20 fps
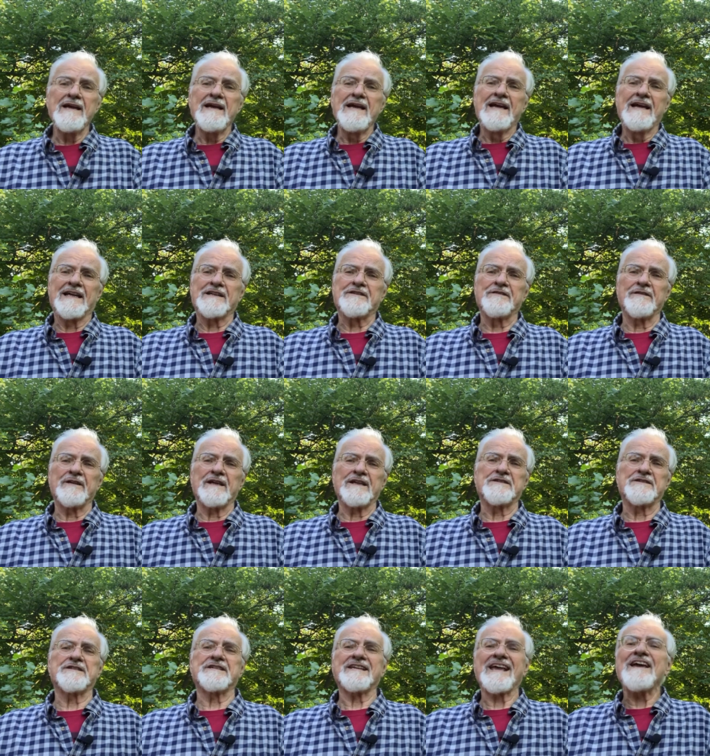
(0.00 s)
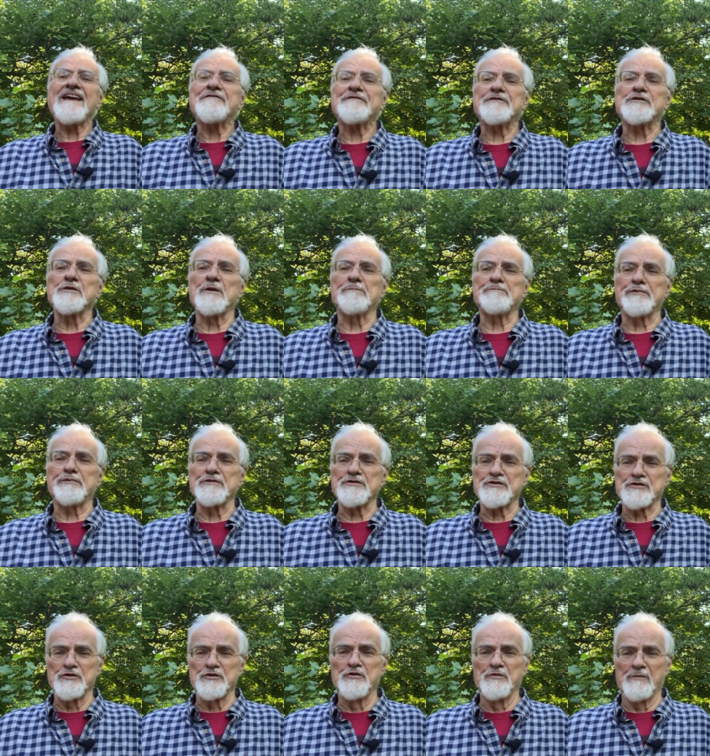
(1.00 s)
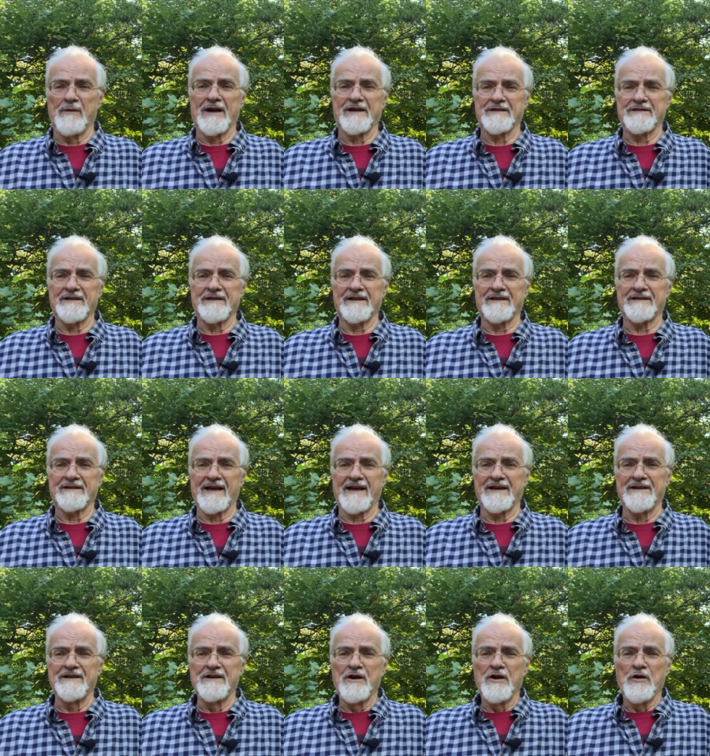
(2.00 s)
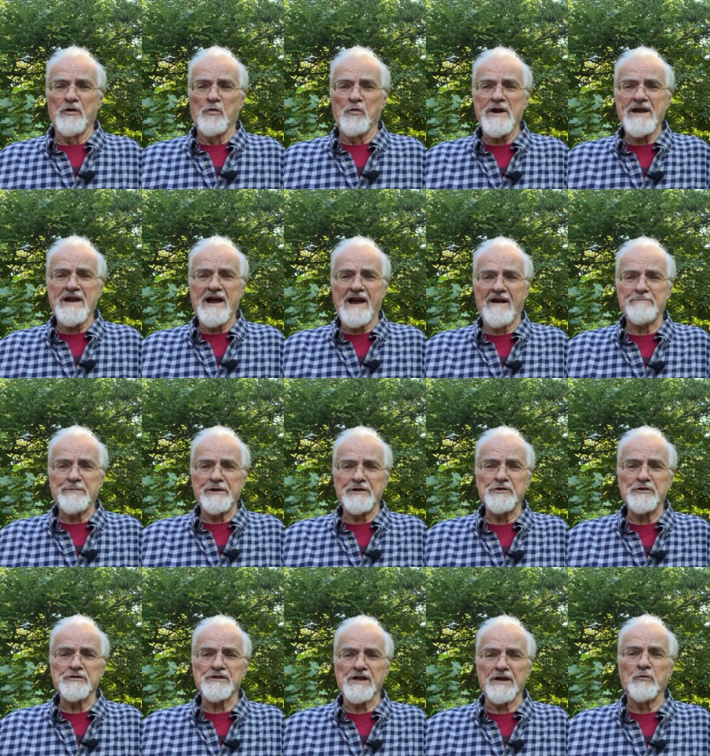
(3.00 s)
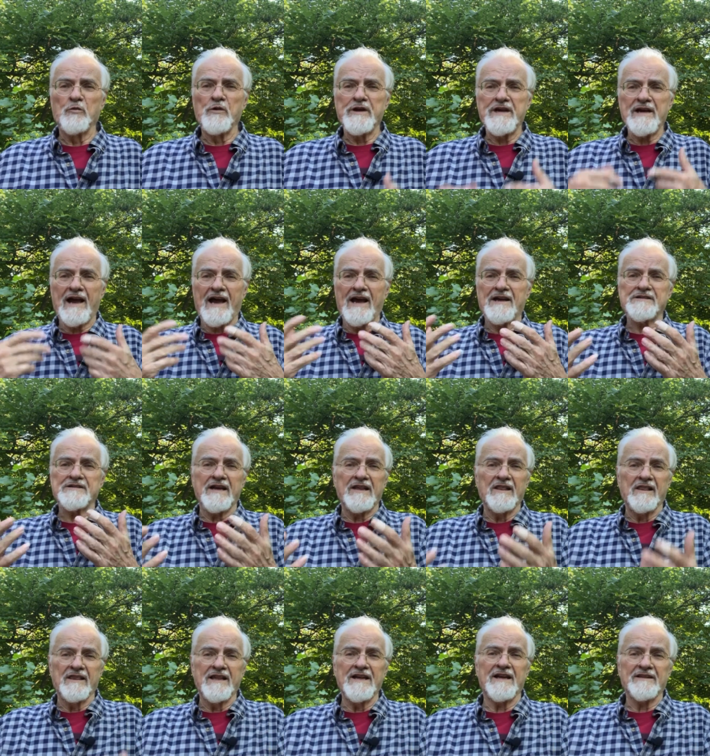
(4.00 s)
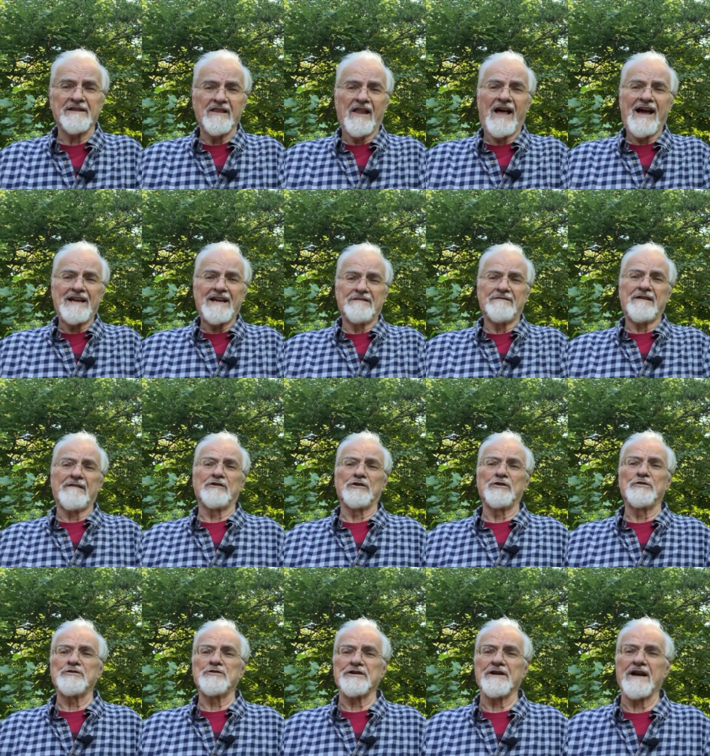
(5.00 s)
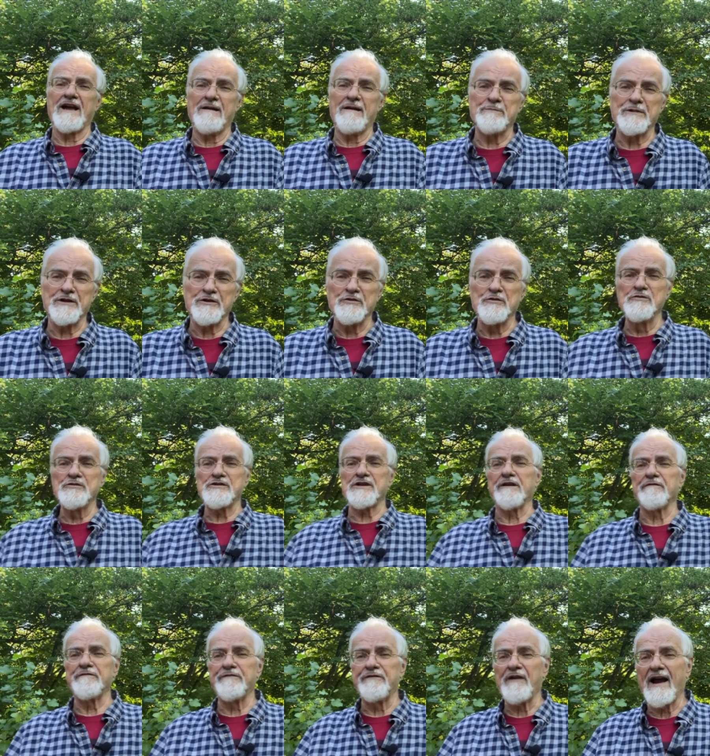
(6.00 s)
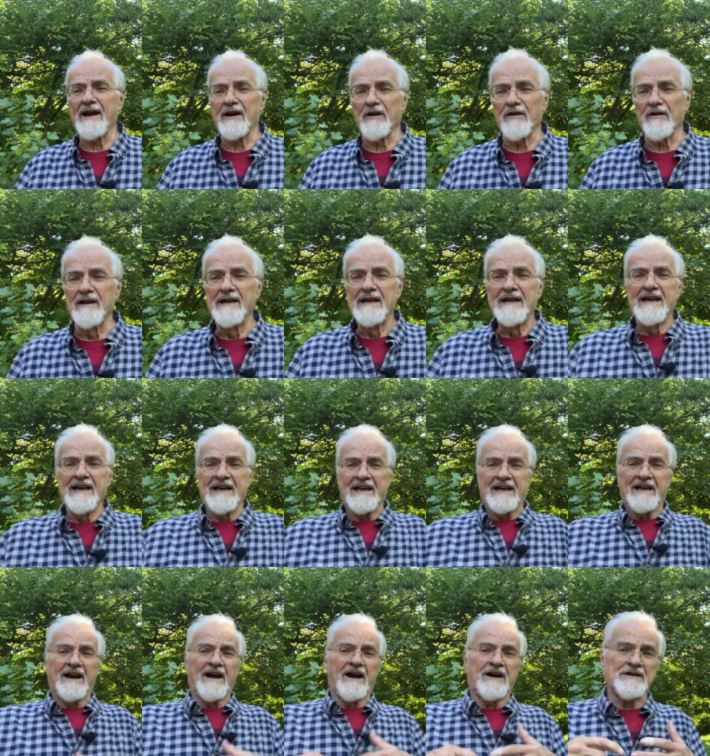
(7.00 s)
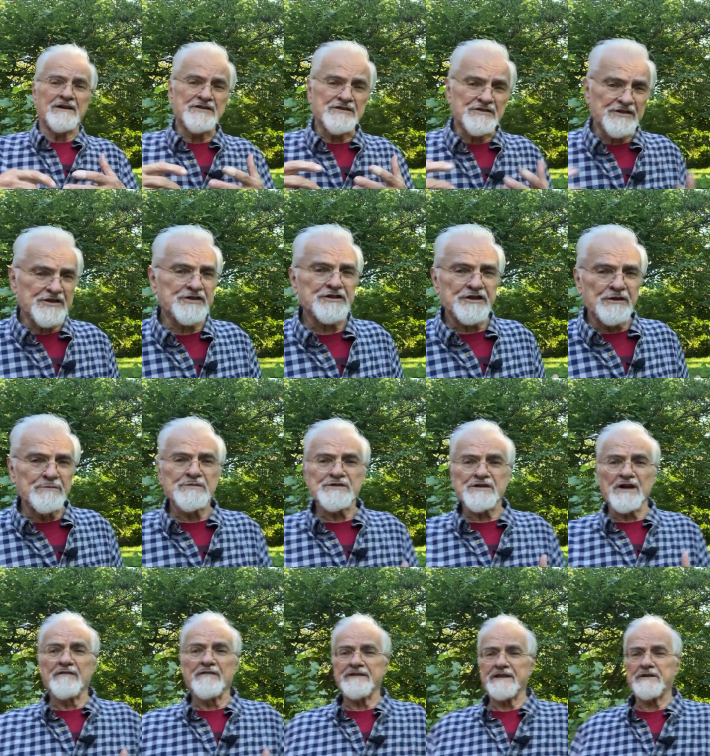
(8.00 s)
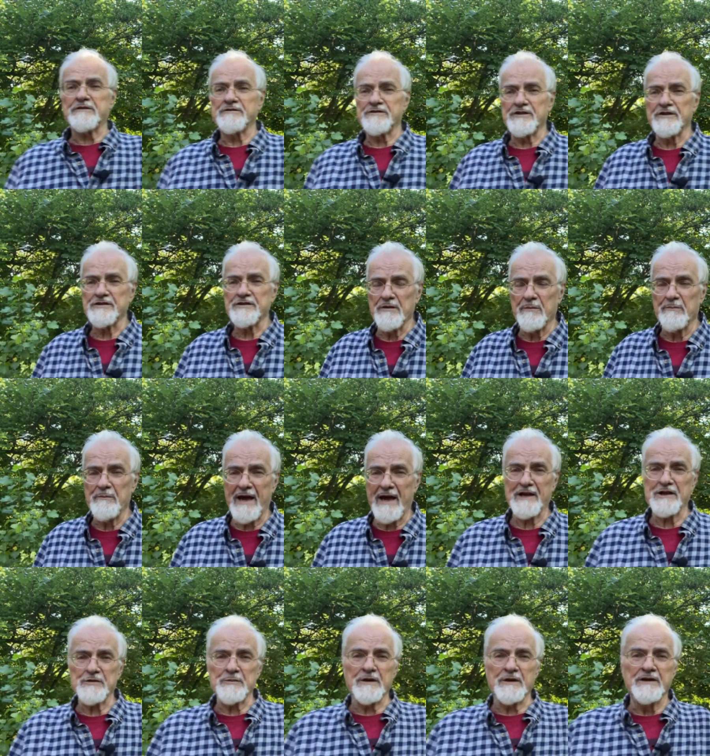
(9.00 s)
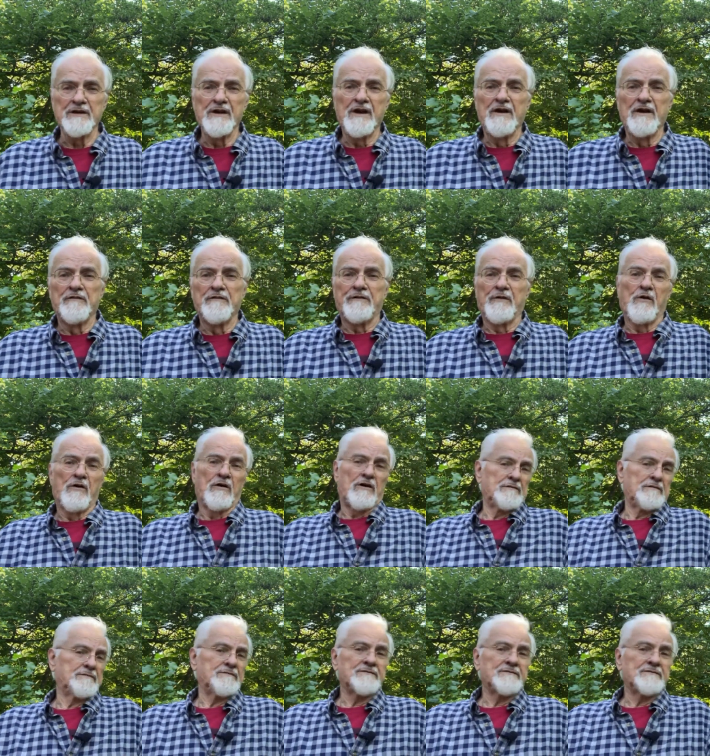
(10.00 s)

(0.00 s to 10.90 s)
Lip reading: It's safe to presume, I think, that we as a line of evolution have been using fire in our systems of ecosystem management for